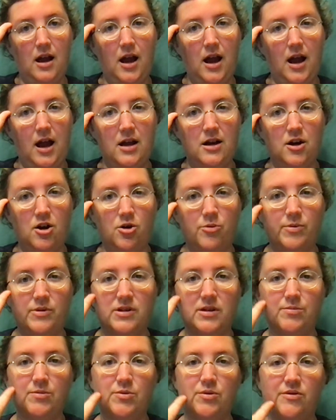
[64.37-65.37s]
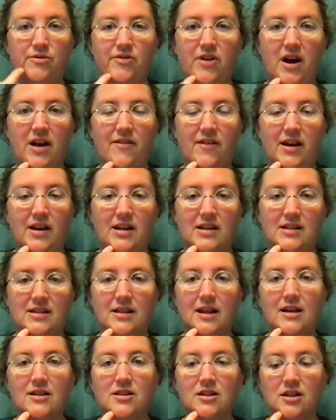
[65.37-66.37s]
and opens up to a 5-hand and
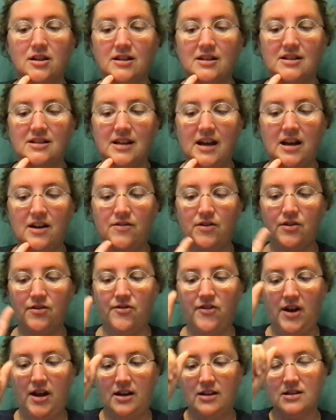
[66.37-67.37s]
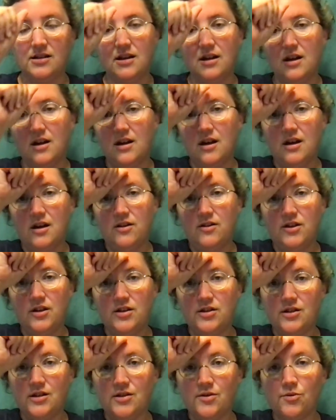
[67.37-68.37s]
slides along the side of your face.
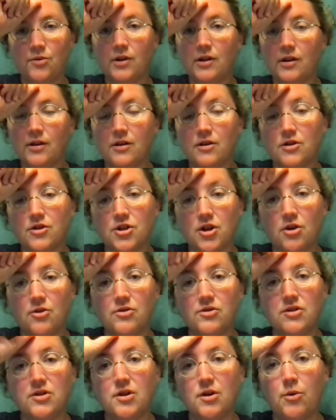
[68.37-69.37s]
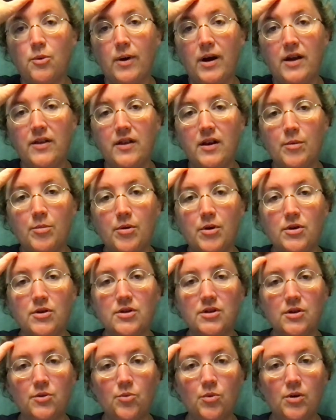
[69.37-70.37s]
This shows the way that a
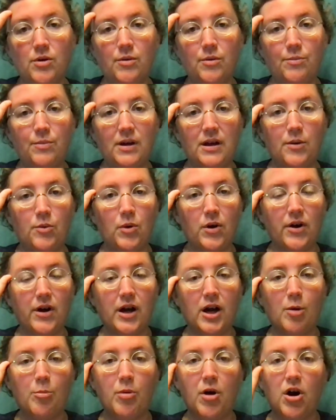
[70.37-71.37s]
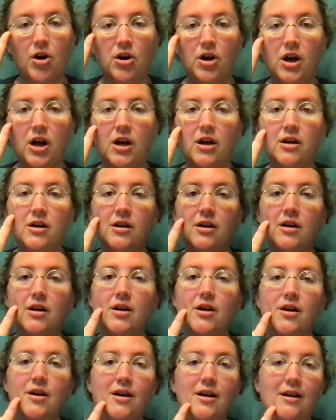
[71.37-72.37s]
person would be wearing a parka,
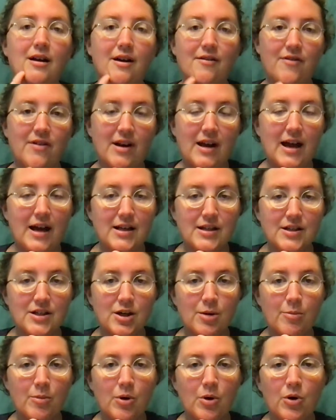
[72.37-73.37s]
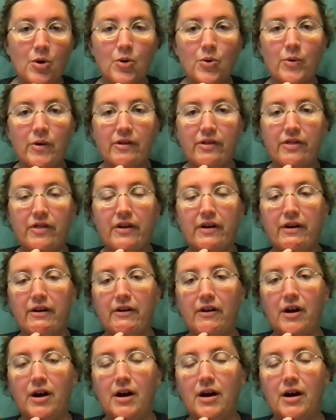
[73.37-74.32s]
have an Eskimo with their